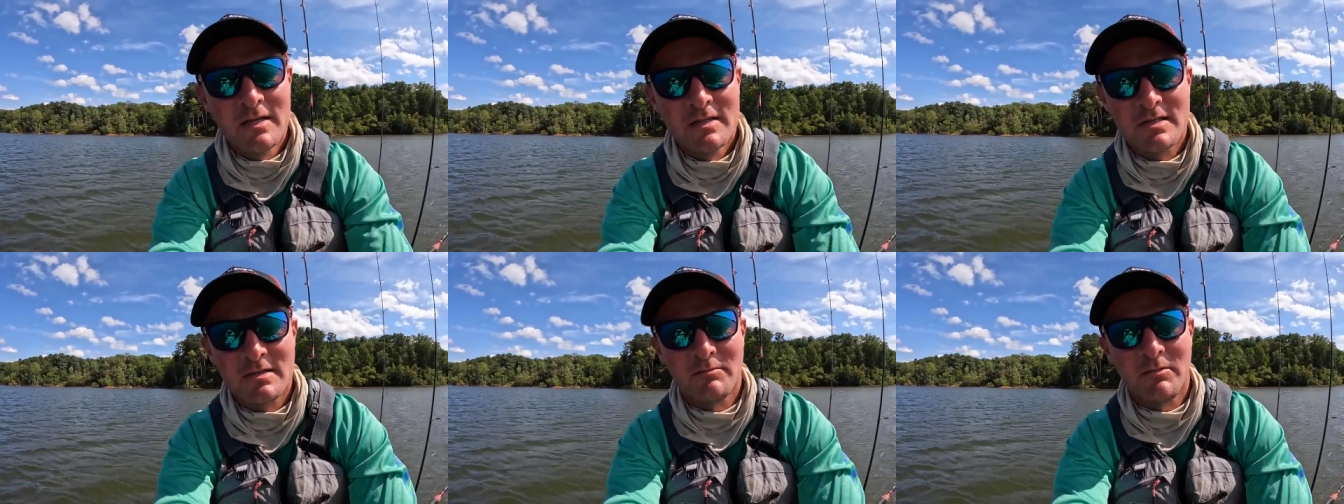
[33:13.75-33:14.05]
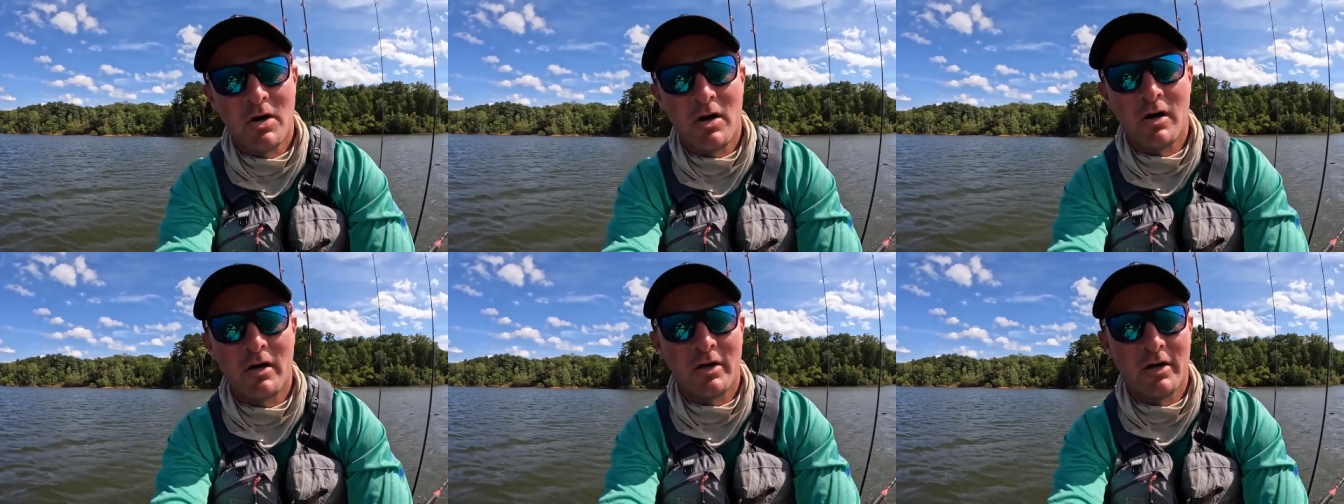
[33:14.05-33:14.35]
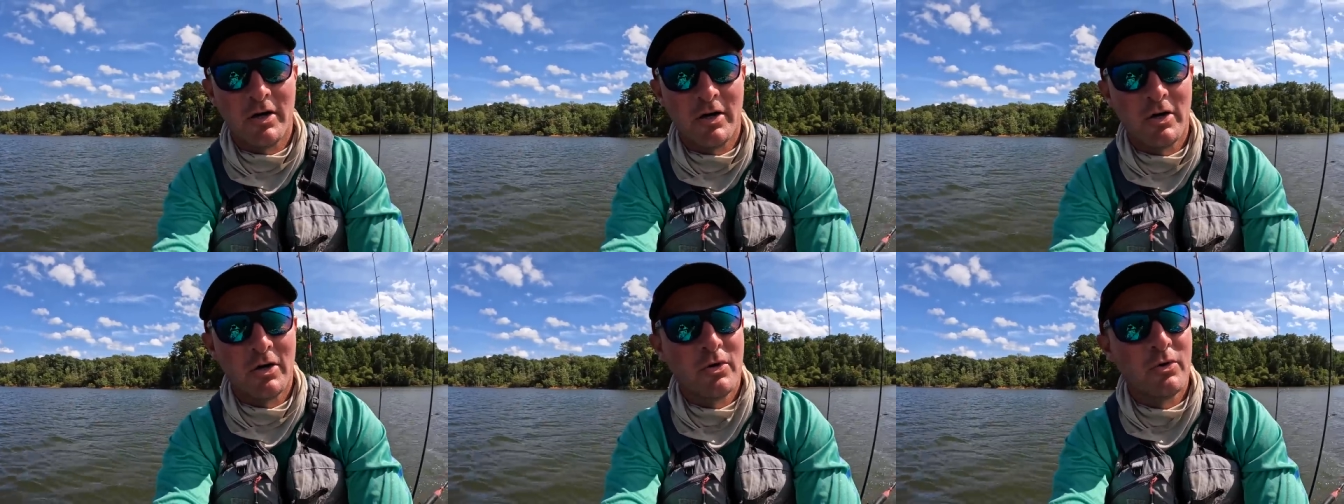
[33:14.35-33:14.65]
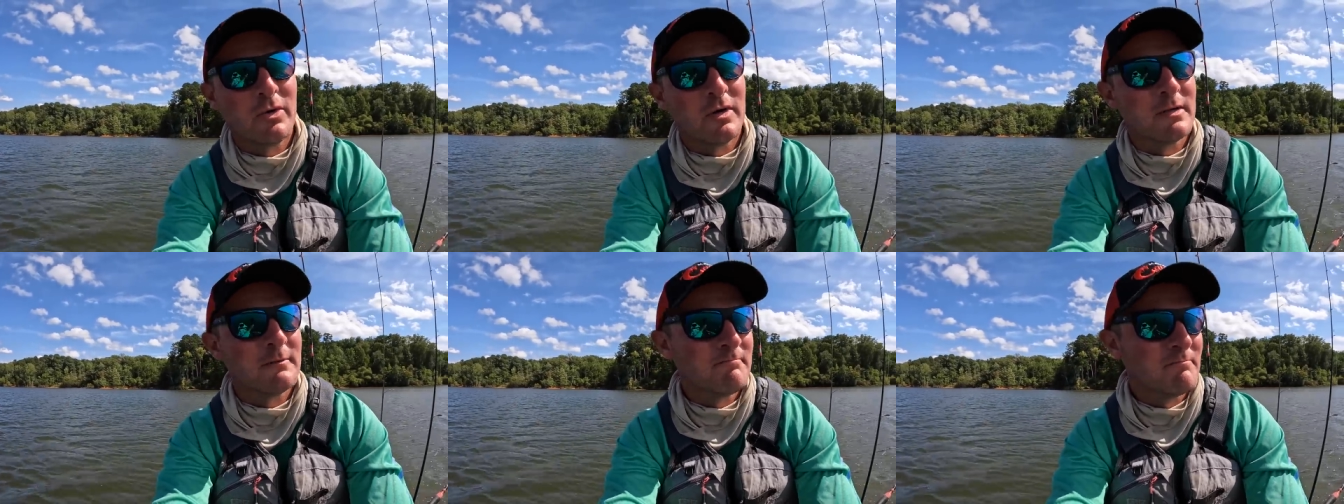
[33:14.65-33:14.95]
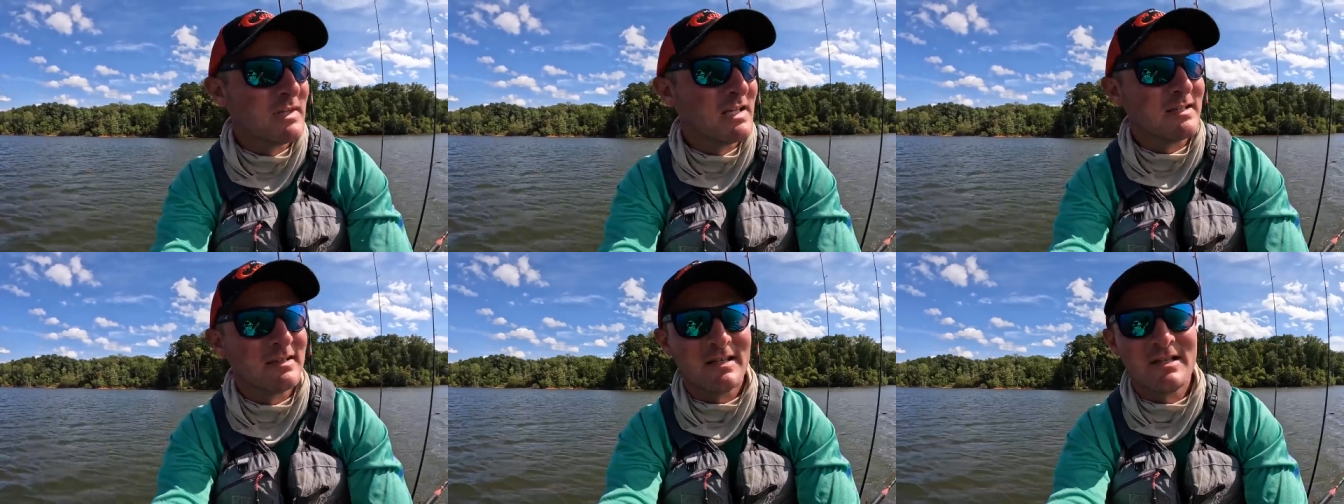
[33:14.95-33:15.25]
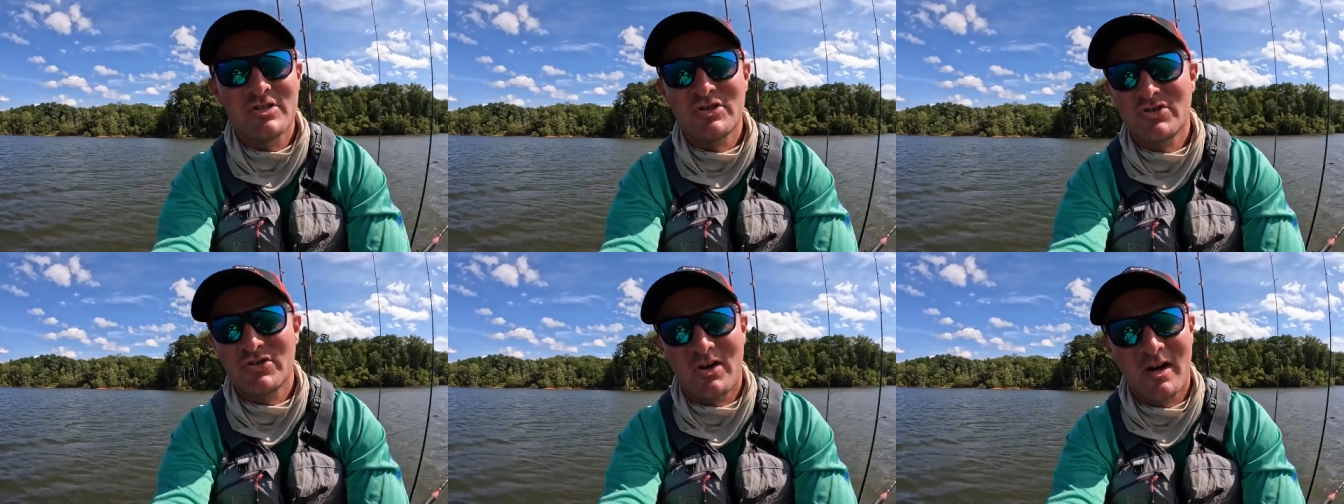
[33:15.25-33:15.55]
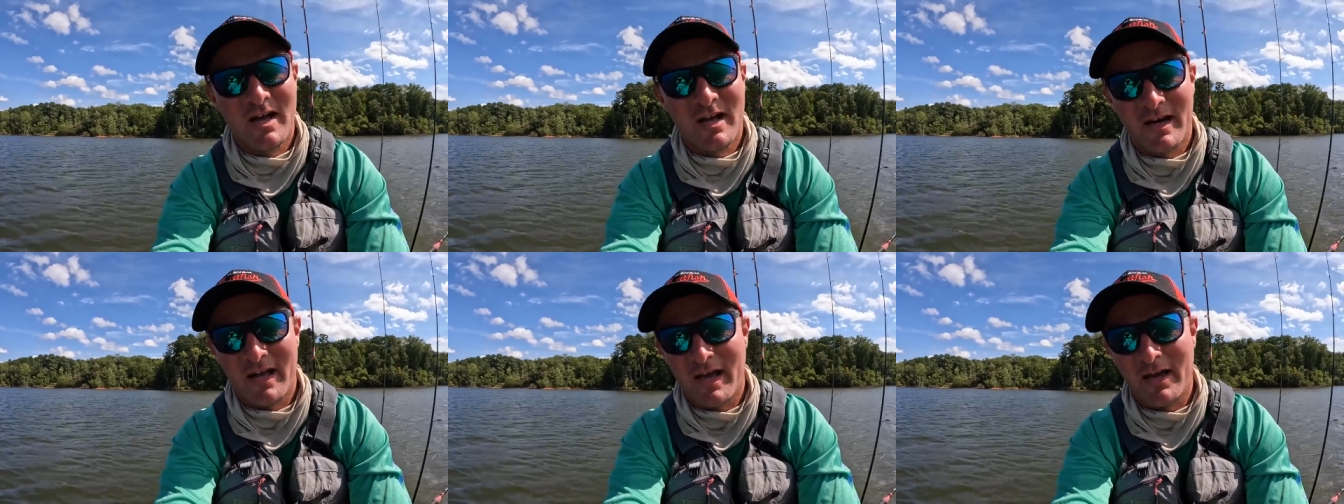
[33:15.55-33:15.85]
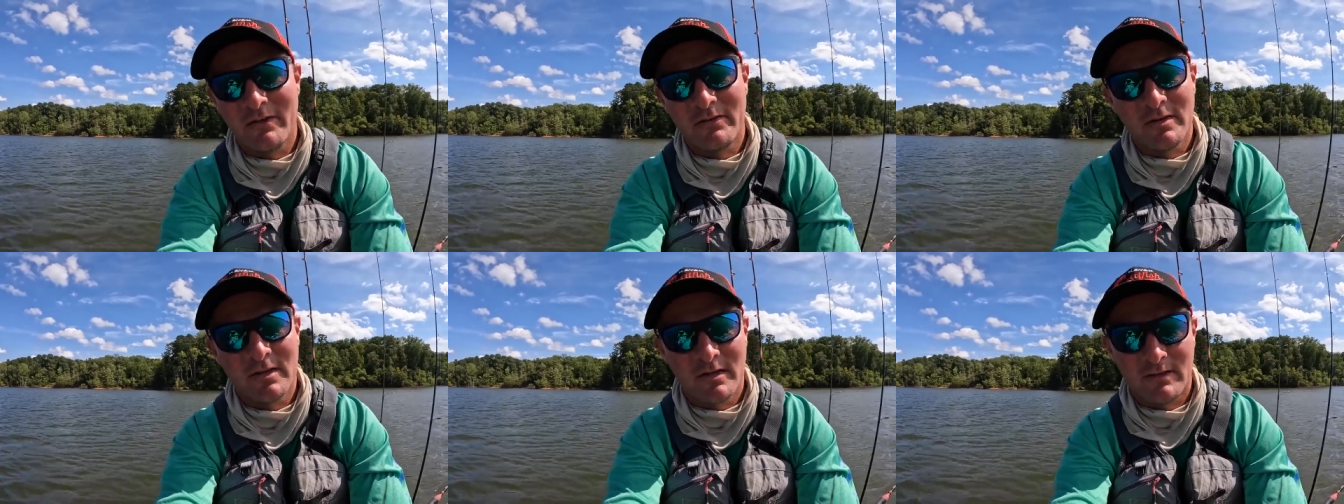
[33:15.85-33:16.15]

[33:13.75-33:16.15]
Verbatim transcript: tomorrow and at least try it out.